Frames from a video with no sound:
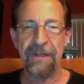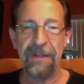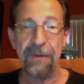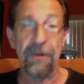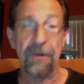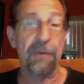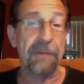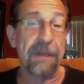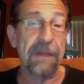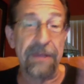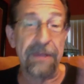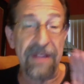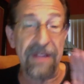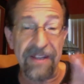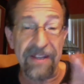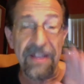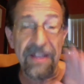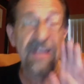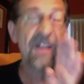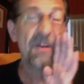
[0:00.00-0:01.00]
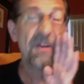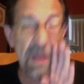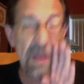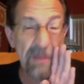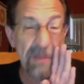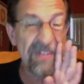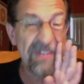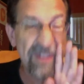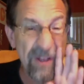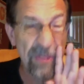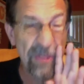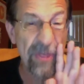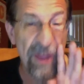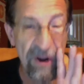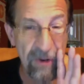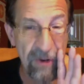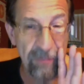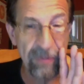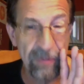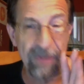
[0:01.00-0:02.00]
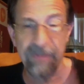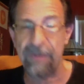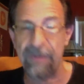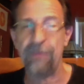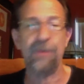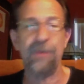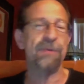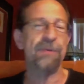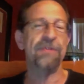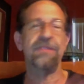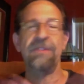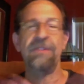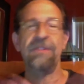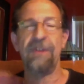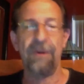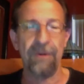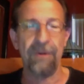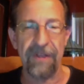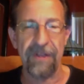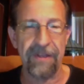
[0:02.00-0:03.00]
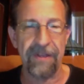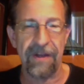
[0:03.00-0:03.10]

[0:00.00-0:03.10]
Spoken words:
Or maybe see a therapist, which was totally